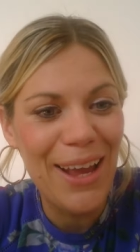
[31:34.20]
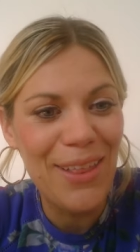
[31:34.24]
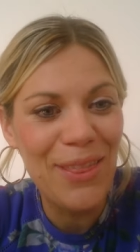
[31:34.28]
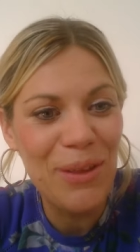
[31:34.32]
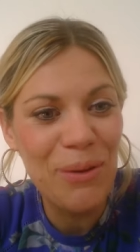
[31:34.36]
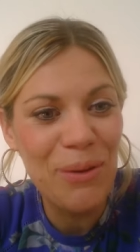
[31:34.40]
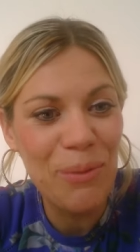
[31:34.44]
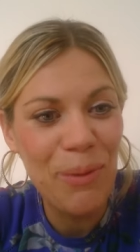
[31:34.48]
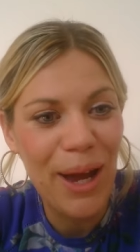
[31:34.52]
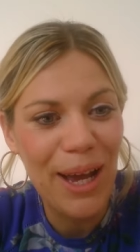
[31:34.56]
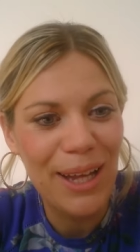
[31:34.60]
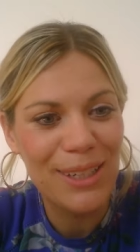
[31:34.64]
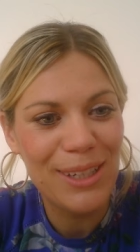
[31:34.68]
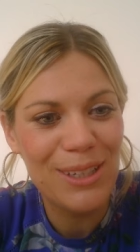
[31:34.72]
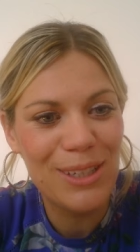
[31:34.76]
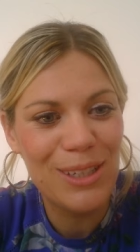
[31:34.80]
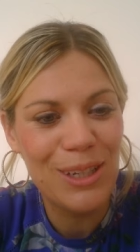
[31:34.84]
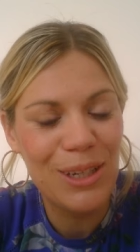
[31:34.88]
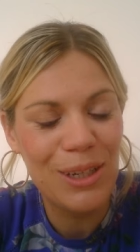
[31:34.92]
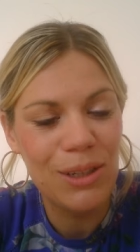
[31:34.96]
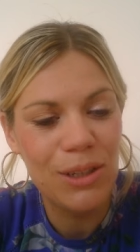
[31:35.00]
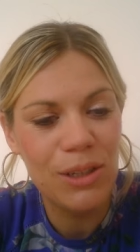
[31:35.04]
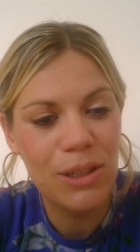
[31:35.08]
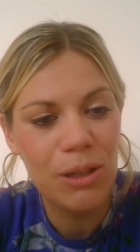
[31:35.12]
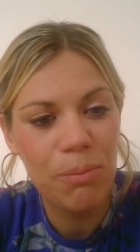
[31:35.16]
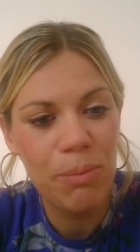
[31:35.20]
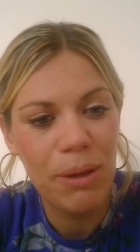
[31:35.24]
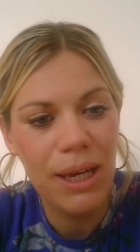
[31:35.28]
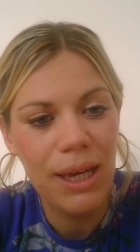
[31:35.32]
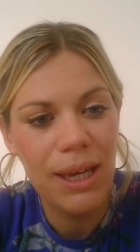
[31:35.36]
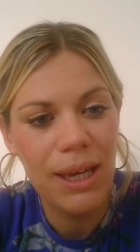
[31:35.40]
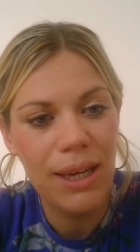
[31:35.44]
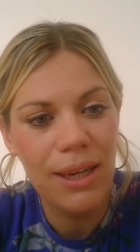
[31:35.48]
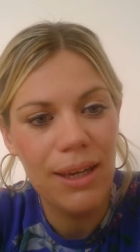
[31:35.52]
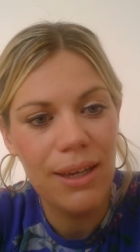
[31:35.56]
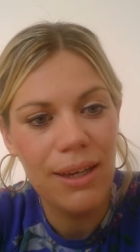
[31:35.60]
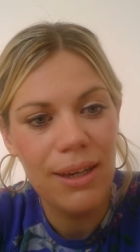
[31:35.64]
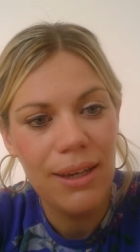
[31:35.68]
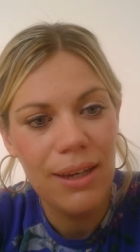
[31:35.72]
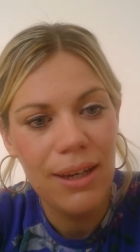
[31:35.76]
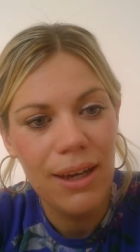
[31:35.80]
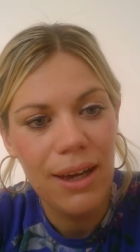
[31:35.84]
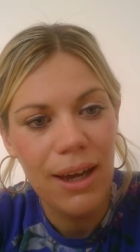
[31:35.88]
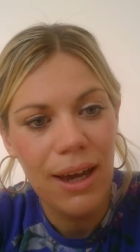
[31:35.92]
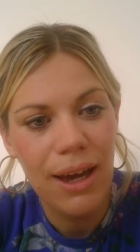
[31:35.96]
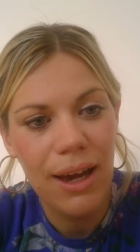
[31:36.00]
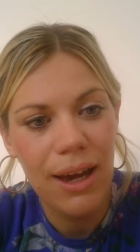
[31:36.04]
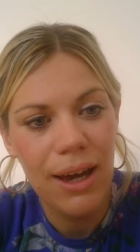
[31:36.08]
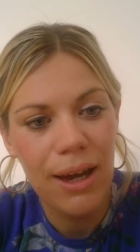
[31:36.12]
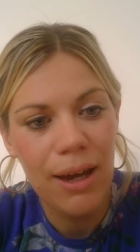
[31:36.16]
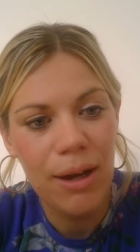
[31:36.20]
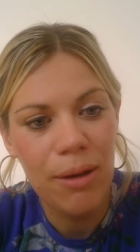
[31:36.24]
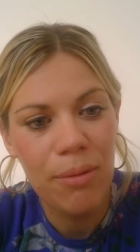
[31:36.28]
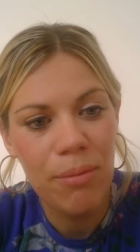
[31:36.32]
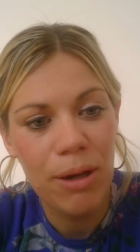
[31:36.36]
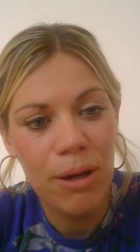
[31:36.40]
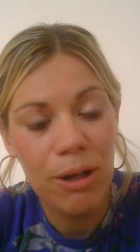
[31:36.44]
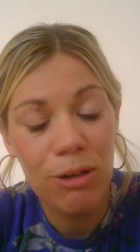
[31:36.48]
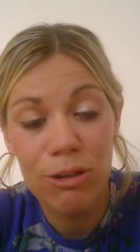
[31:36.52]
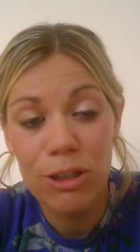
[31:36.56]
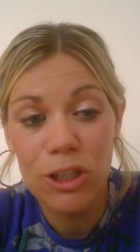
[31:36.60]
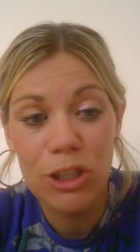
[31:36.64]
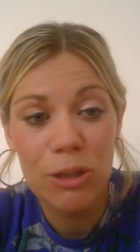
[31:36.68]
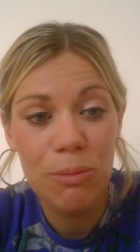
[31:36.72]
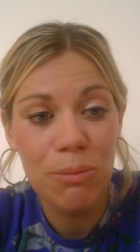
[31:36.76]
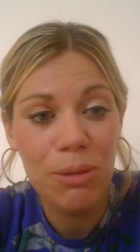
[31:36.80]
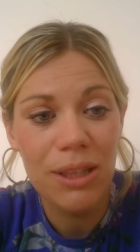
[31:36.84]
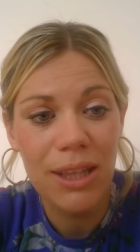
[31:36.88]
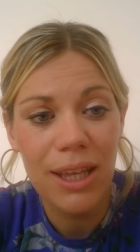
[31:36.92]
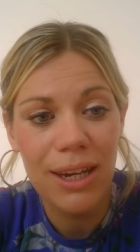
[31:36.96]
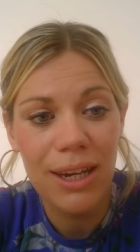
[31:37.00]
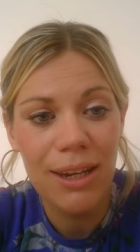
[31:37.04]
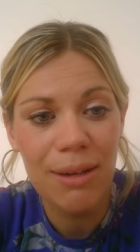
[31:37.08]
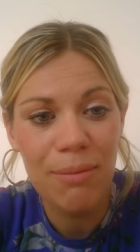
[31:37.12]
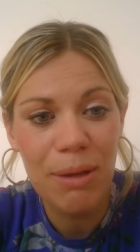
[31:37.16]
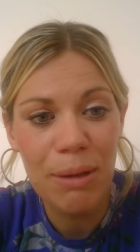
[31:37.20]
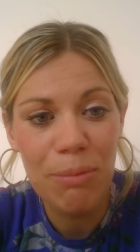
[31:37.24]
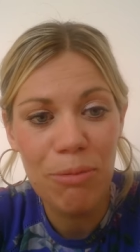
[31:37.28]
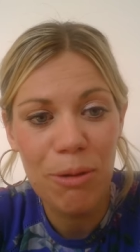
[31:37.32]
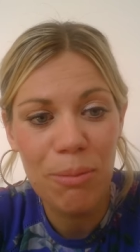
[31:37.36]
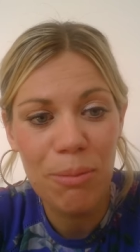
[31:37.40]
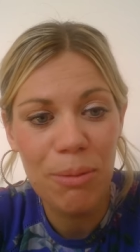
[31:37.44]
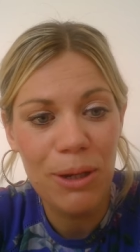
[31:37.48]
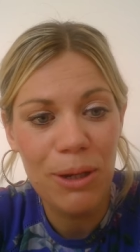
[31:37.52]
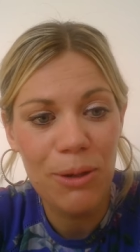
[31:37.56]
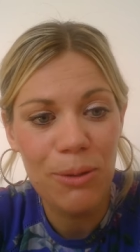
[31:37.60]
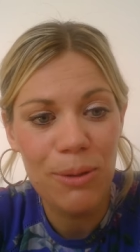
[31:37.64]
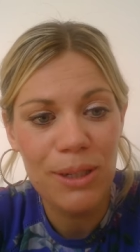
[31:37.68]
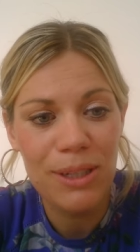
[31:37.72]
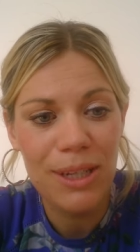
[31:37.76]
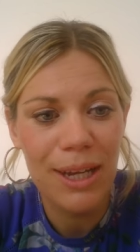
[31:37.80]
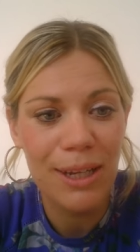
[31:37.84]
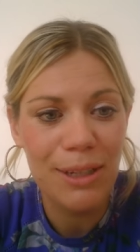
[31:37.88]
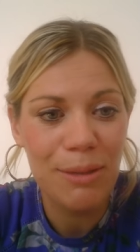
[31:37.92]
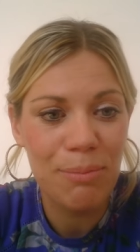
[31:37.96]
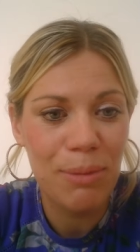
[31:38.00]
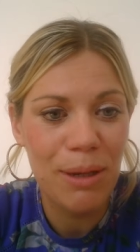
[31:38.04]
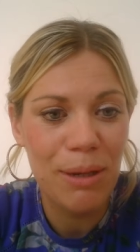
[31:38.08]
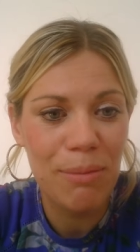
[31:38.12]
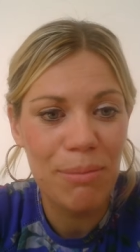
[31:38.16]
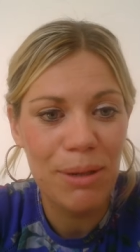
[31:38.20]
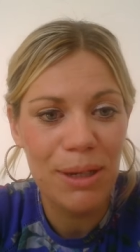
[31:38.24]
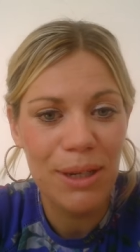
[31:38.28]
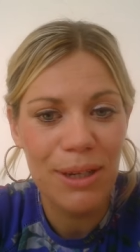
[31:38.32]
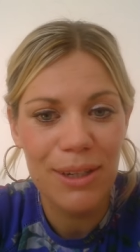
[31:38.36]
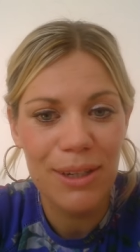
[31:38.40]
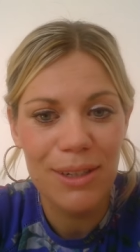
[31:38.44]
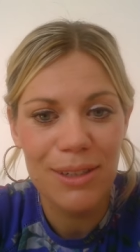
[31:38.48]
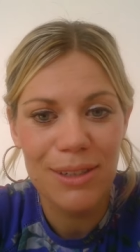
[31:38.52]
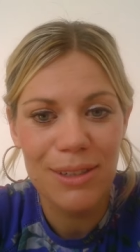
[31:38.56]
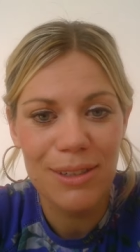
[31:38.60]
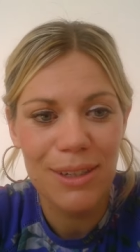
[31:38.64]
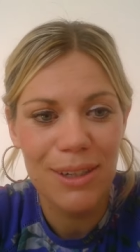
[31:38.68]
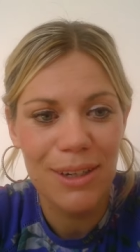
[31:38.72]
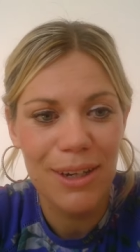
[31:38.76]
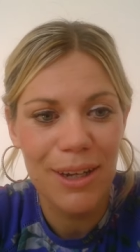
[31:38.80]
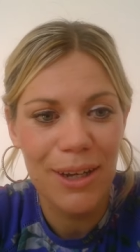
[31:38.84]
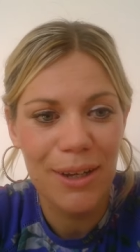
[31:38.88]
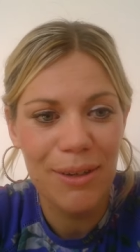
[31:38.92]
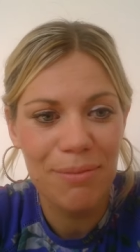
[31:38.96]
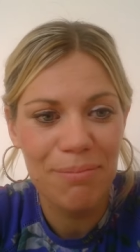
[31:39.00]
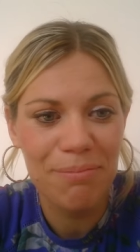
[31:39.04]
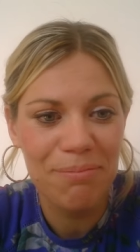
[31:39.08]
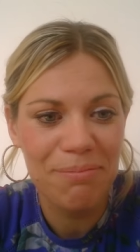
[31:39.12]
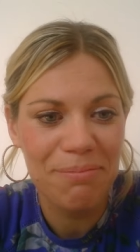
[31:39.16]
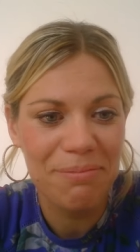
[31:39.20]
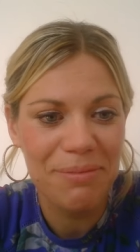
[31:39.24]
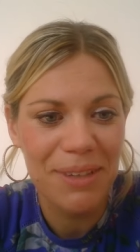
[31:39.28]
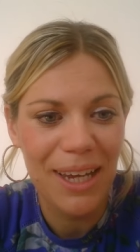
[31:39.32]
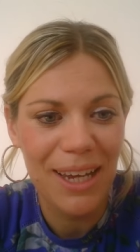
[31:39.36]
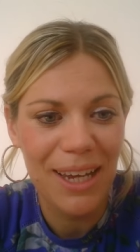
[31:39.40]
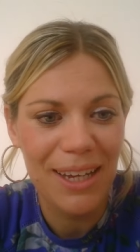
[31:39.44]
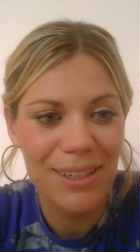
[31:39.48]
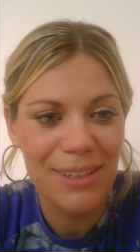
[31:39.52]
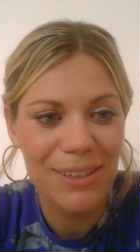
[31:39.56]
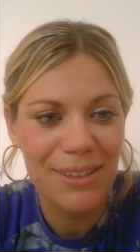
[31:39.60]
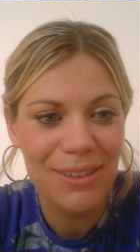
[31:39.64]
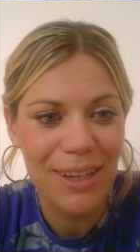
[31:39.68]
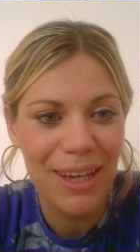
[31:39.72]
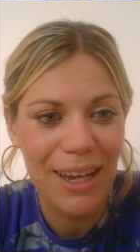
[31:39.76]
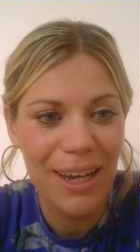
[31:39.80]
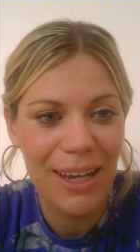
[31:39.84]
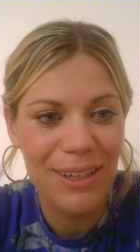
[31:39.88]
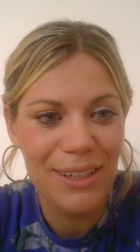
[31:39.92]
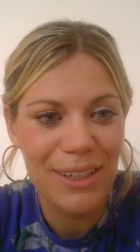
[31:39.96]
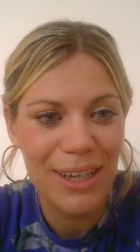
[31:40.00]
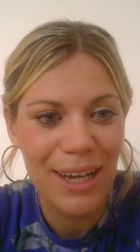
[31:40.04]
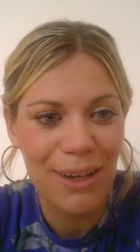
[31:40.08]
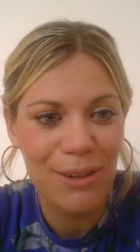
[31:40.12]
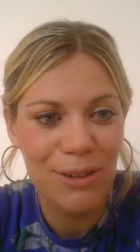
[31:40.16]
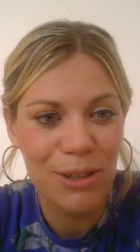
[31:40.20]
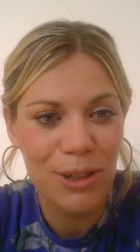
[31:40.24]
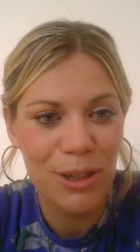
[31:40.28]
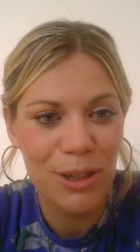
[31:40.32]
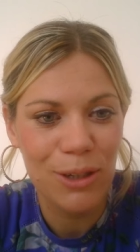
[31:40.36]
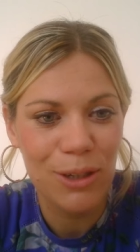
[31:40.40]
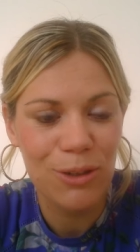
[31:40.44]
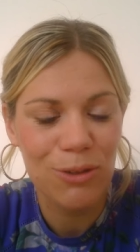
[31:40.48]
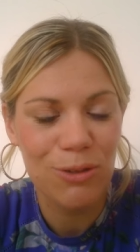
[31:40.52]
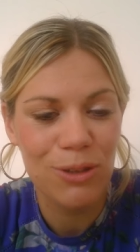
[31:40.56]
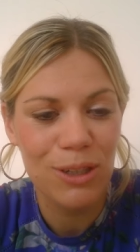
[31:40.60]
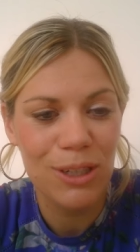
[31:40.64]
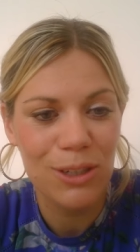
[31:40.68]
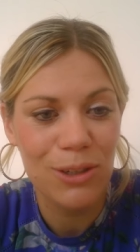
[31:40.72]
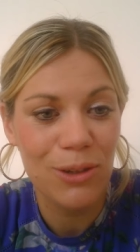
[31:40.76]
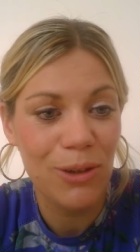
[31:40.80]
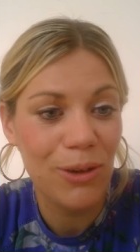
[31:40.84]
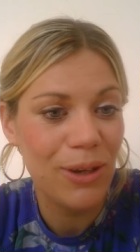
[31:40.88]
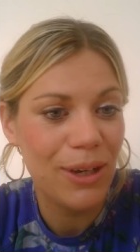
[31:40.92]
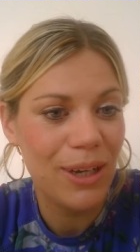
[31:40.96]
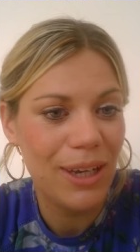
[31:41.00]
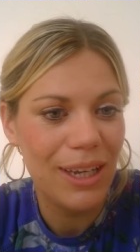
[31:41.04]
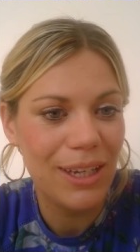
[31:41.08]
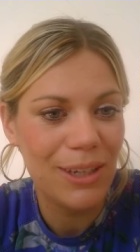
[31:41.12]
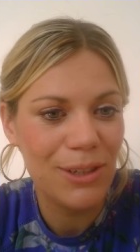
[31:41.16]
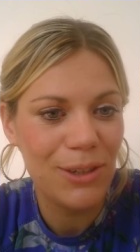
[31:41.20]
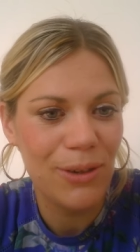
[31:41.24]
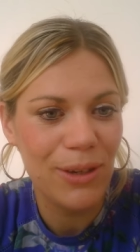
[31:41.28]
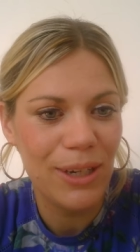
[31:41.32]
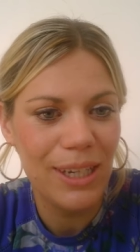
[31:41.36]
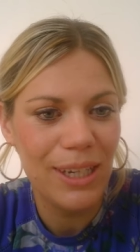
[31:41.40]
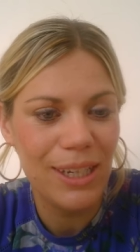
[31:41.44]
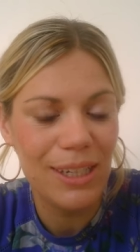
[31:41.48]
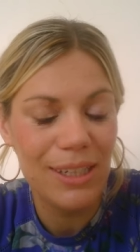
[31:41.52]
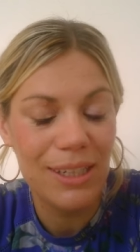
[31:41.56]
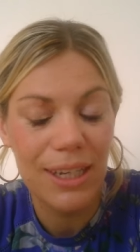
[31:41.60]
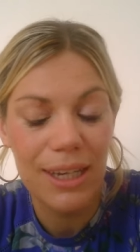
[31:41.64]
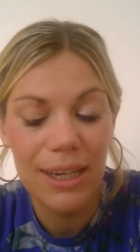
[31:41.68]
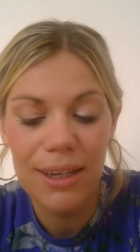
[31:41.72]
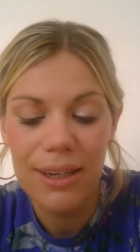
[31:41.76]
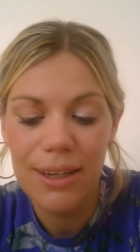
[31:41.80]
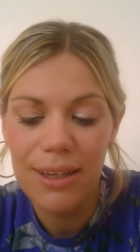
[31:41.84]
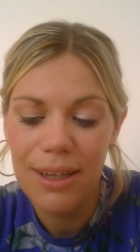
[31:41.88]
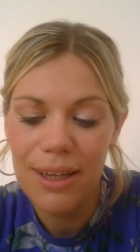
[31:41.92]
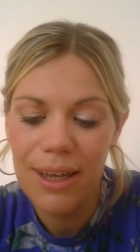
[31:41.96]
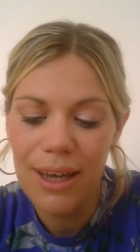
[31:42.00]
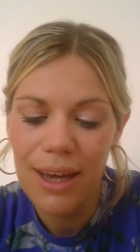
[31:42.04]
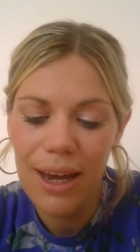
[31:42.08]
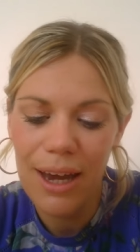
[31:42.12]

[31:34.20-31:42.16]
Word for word: in the West to to be um, a Christian, but then it probably always has been, because, you know, it is it is countercultural. It's not it's not easy.